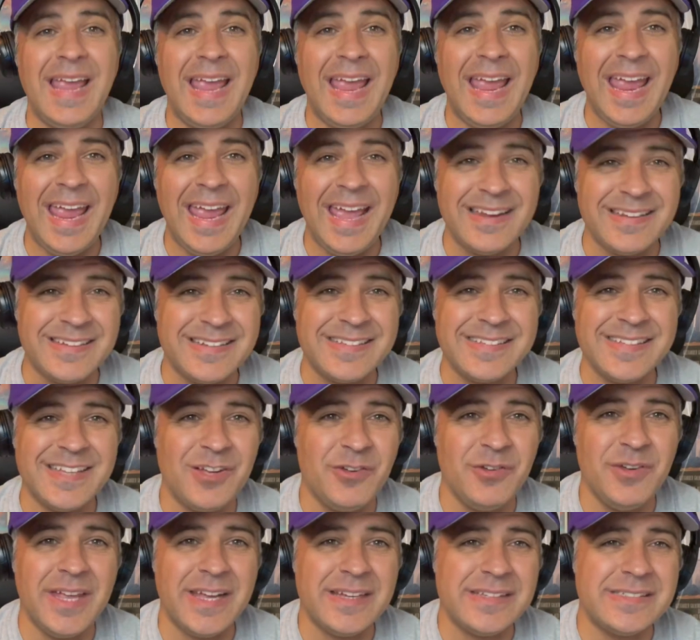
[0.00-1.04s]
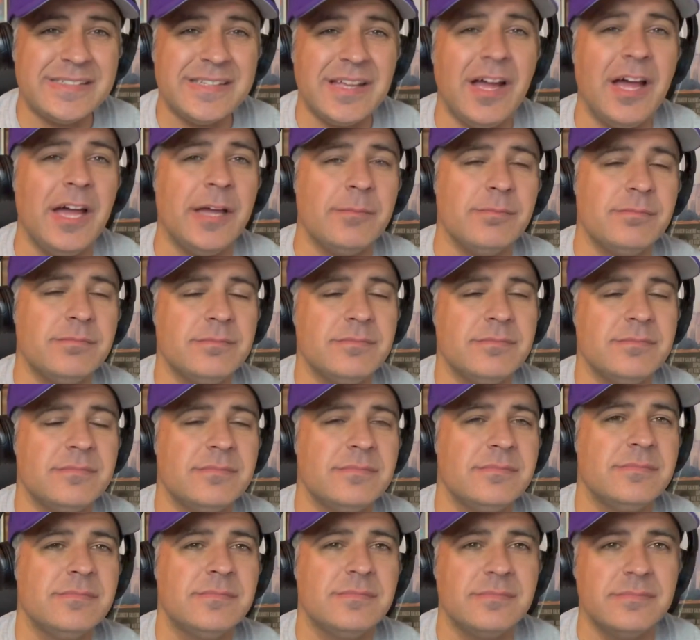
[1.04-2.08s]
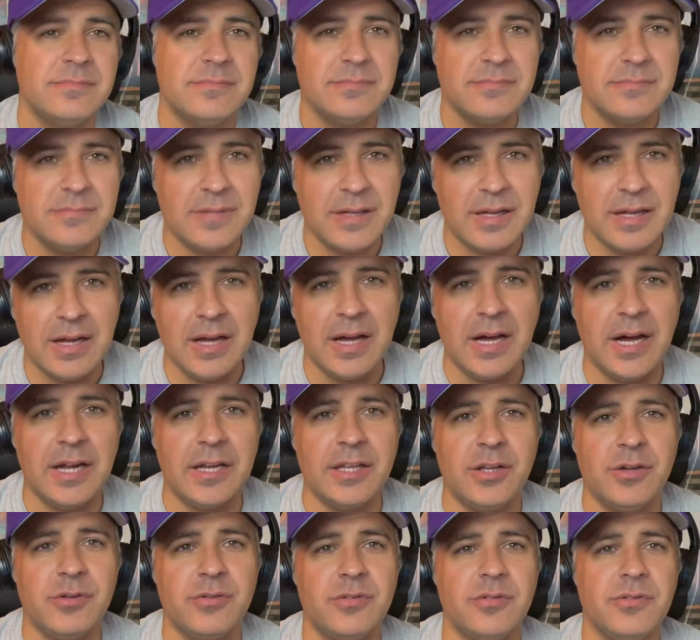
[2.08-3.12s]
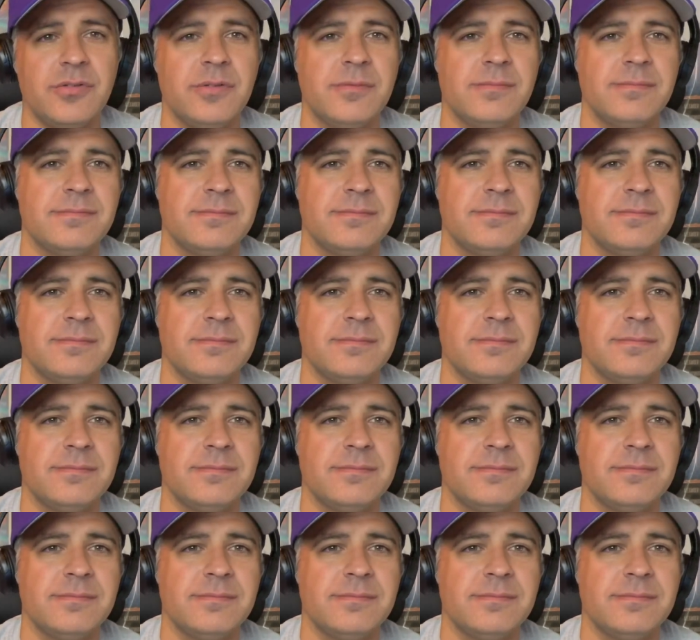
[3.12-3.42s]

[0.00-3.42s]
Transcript: and until next time, adios.